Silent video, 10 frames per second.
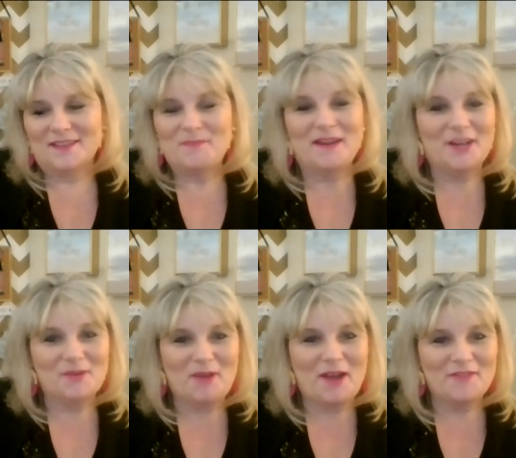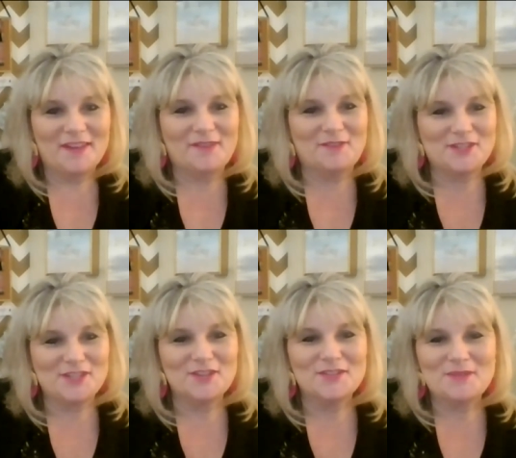my nonprofit, I want to
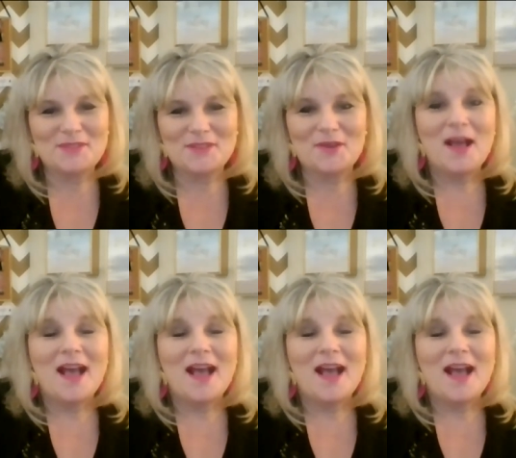share this with you.